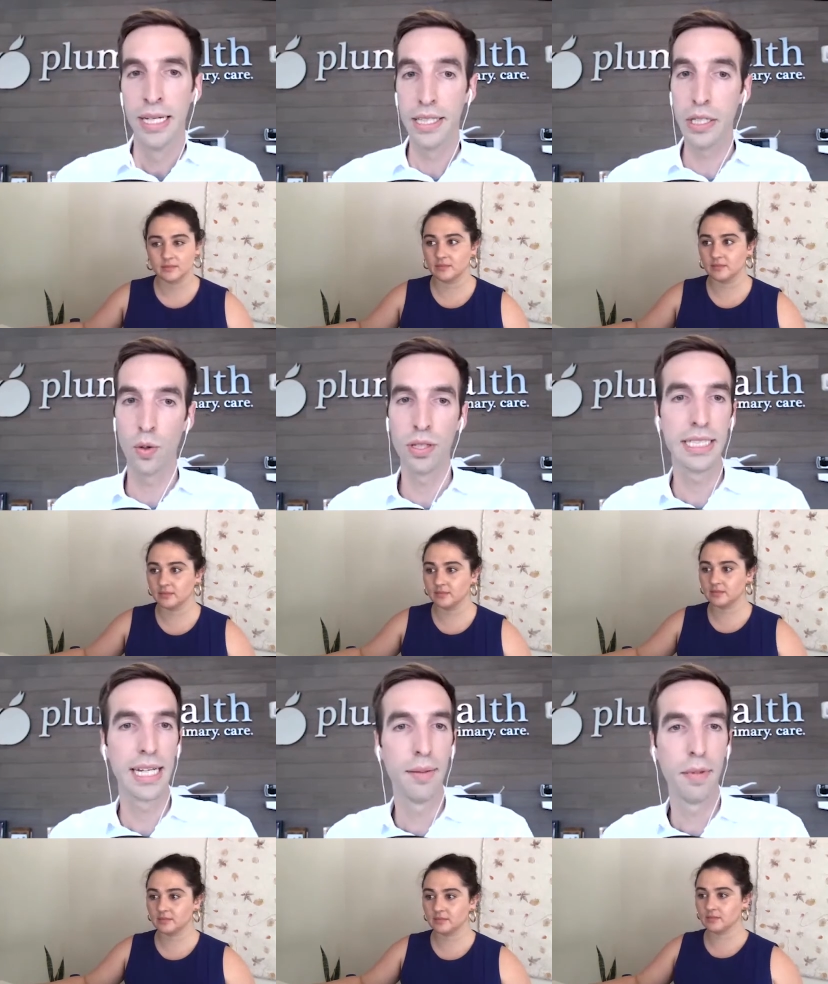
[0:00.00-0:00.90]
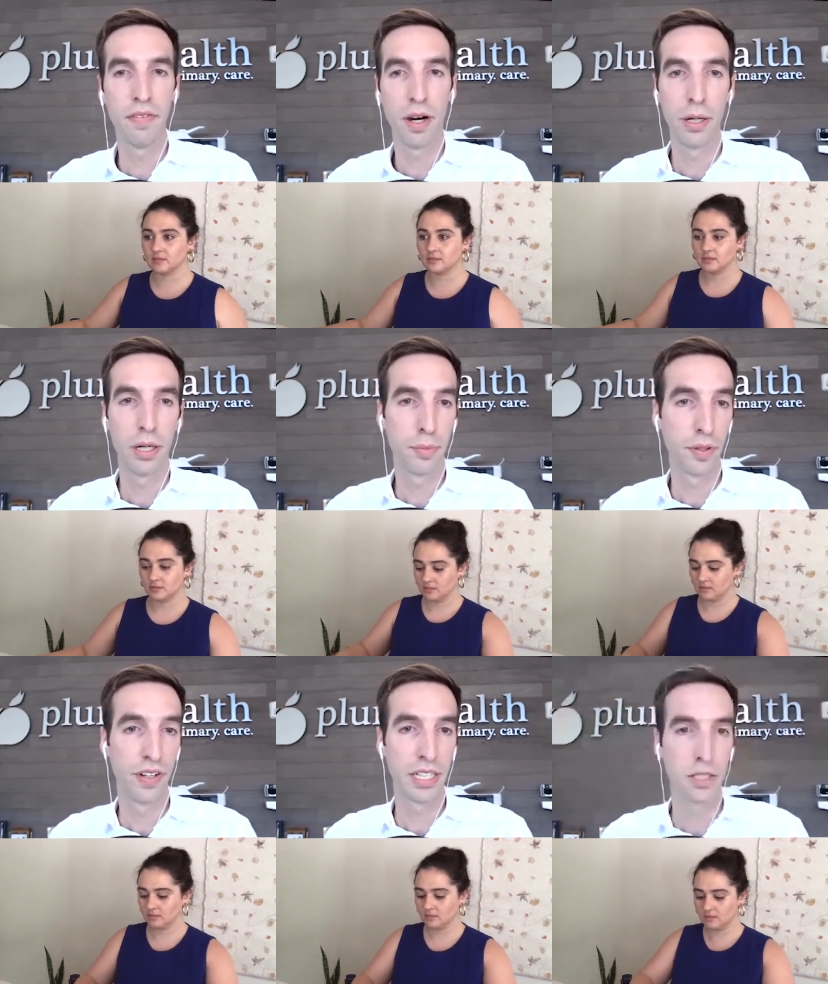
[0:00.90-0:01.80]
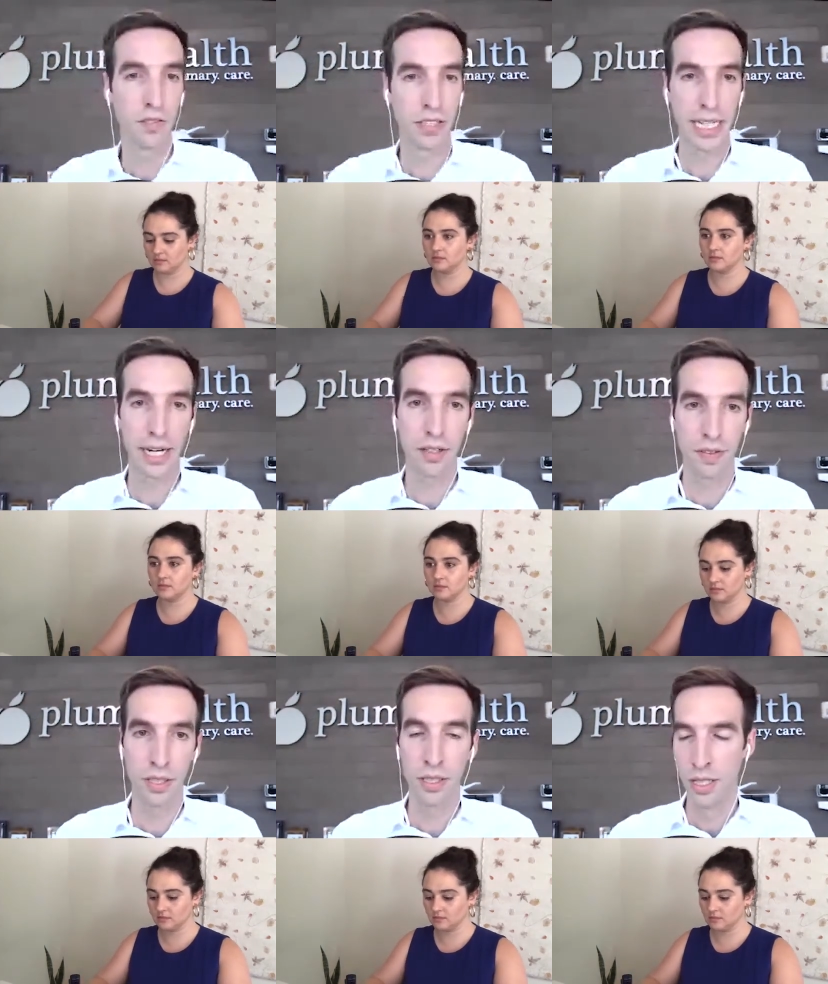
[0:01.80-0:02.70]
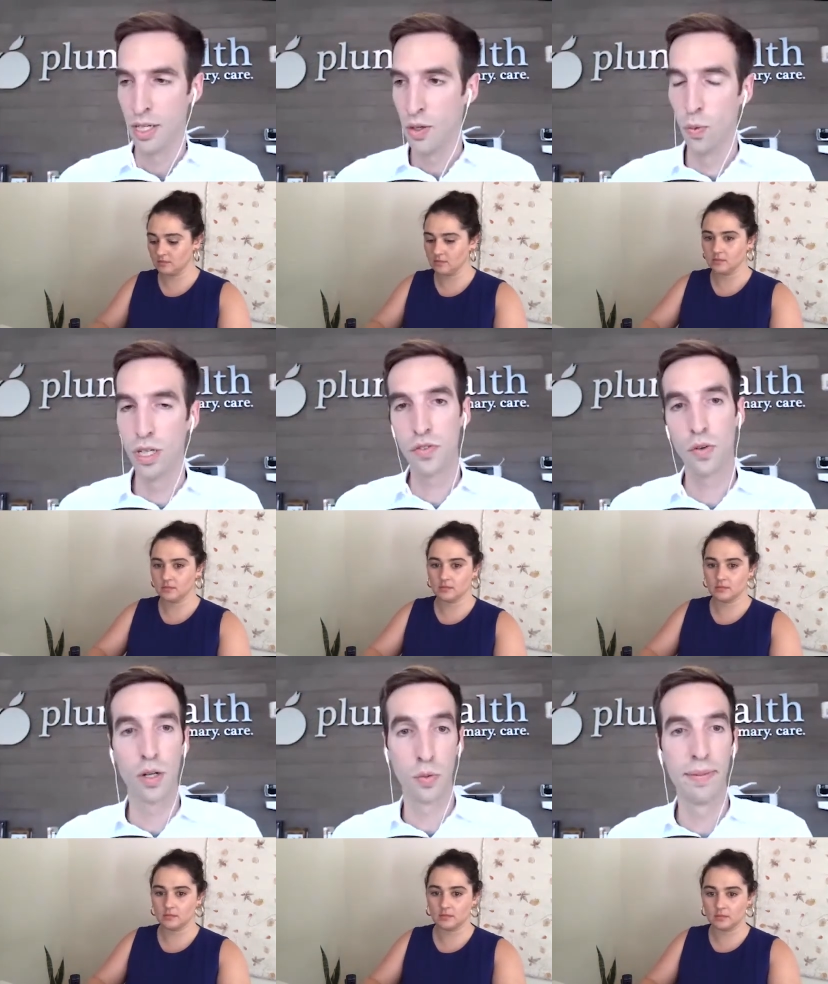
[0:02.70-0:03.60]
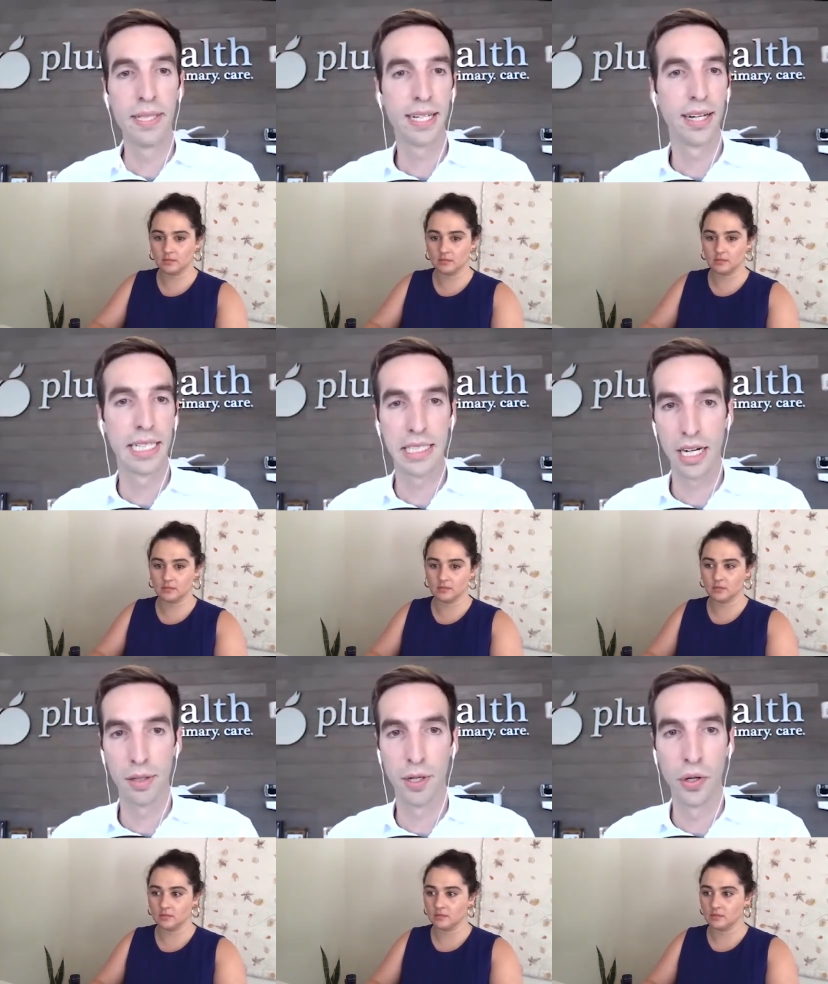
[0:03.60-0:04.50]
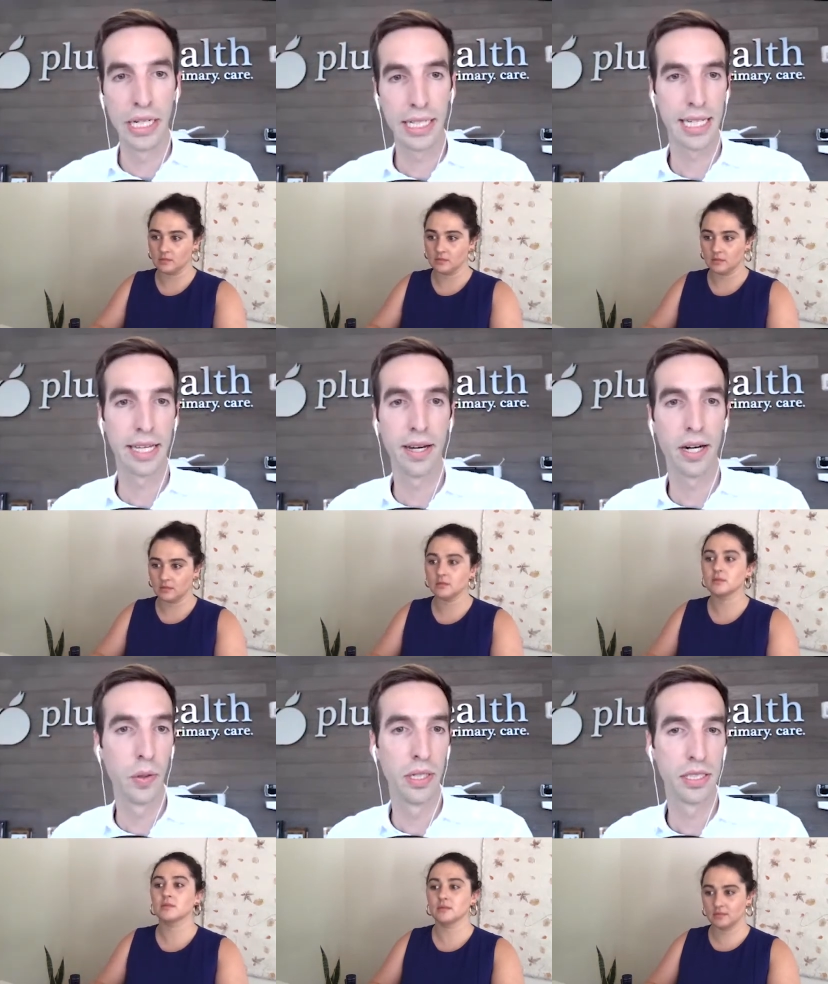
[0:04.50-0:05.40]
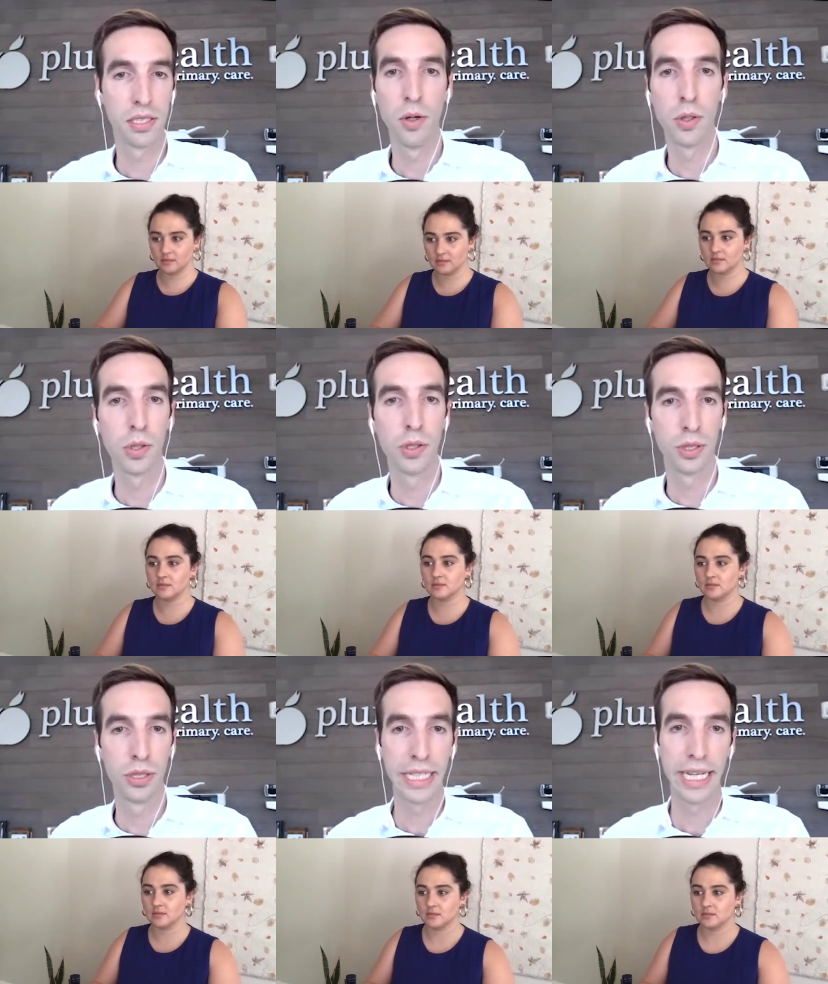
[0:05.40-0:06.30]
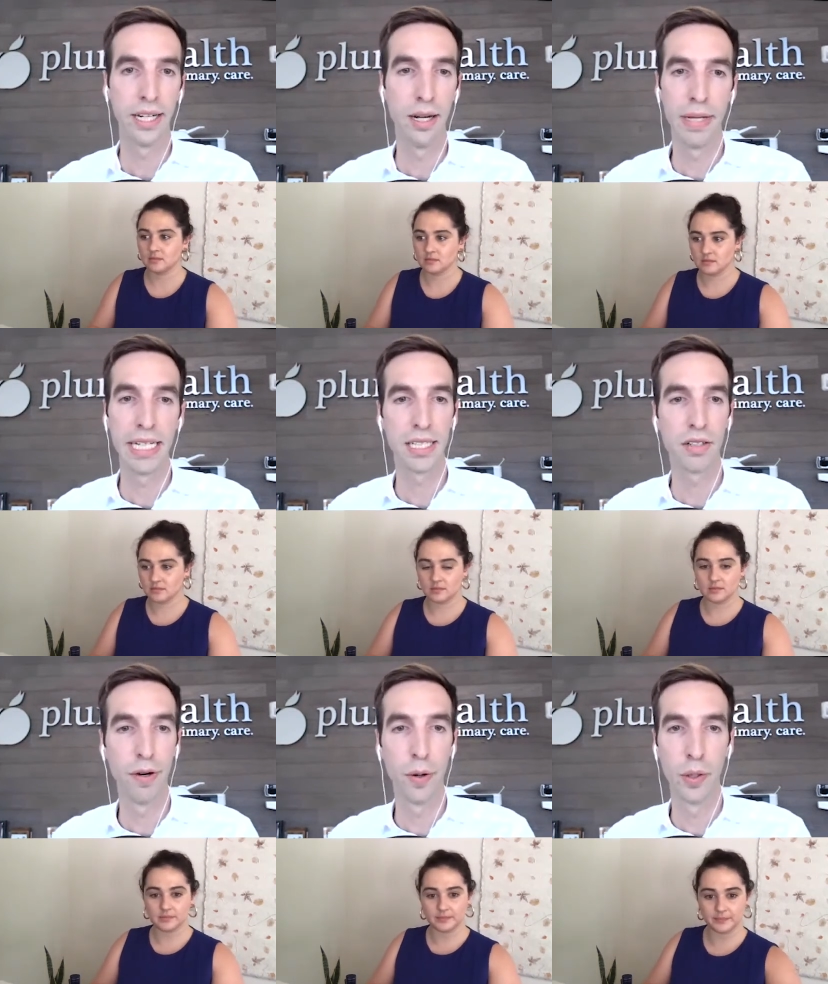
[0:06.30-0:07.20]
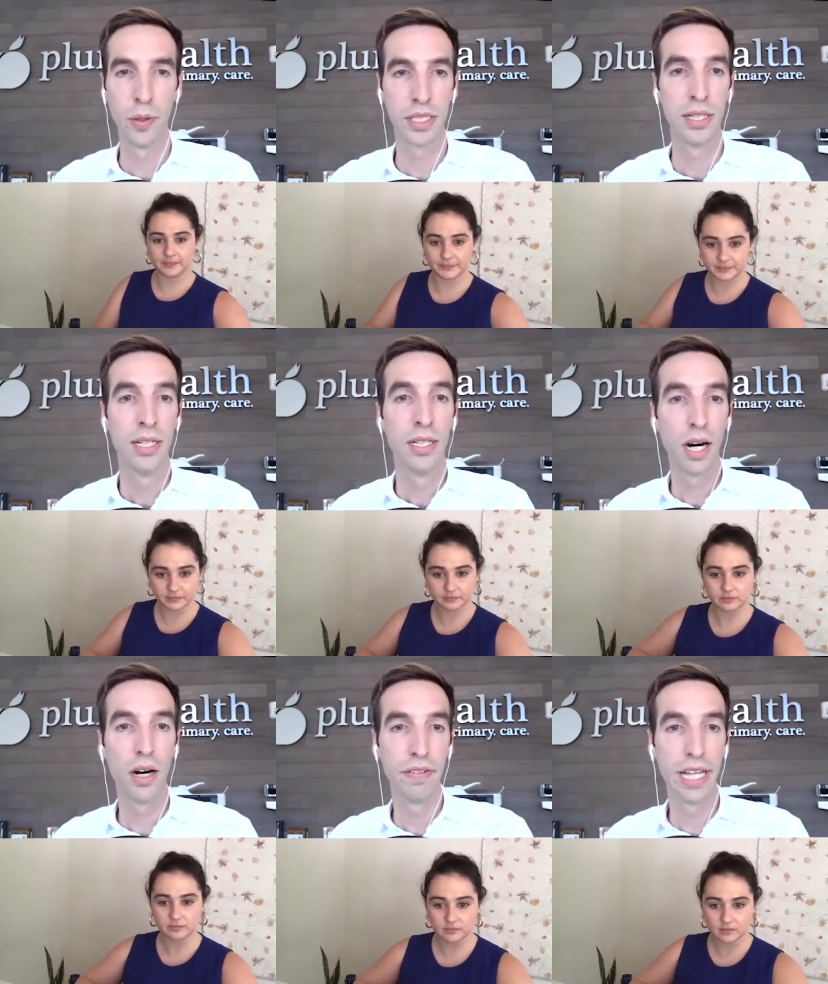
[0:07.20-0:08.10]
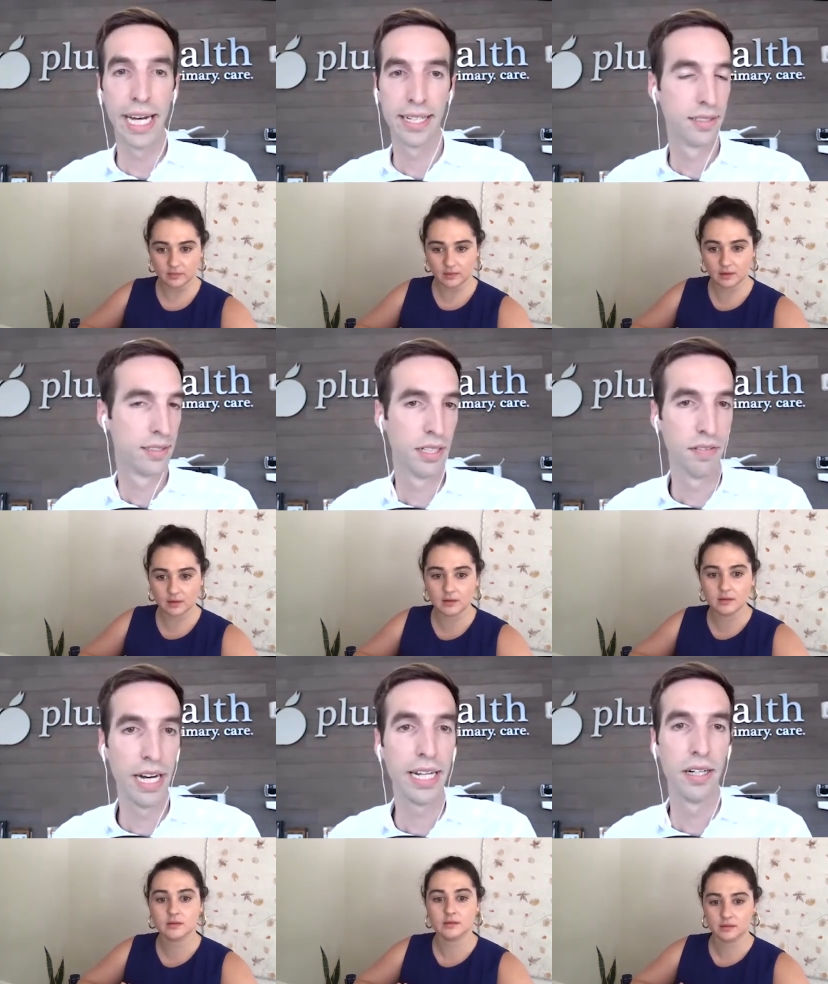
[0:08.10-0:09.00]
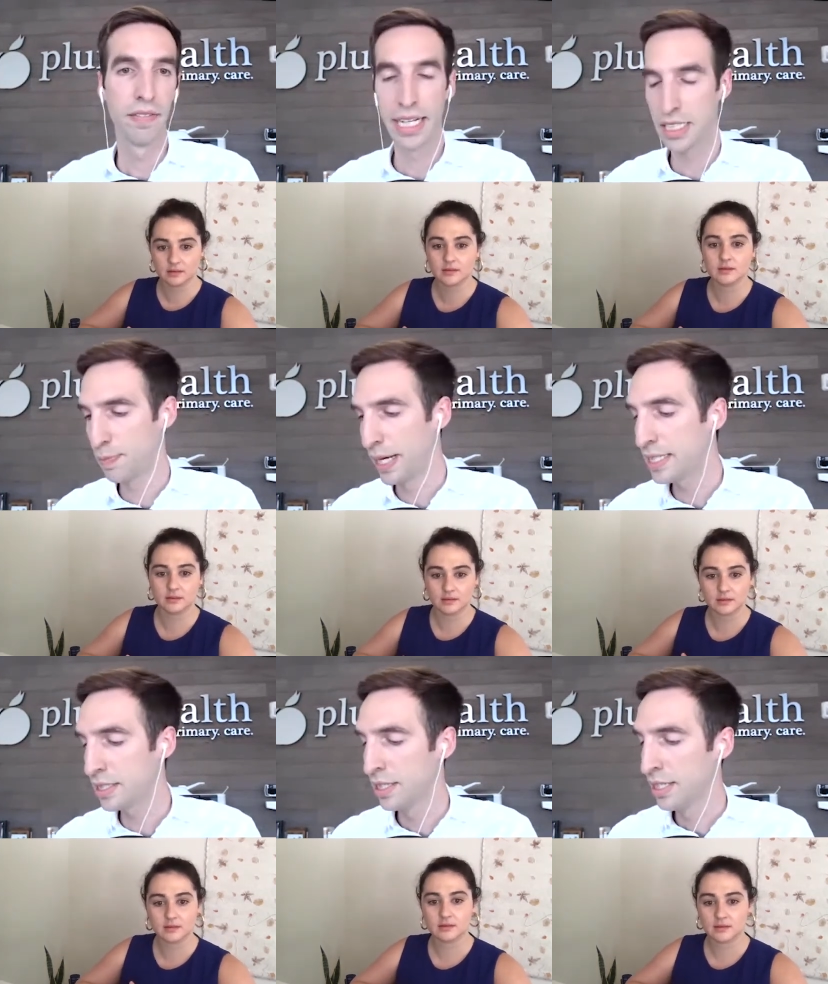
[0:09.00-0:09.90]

Speaker 1: The only time I've hired a professional photographer was for a ribbon cutting ceremony because I thought it was so crucial to get amazing photos of that event, of that space.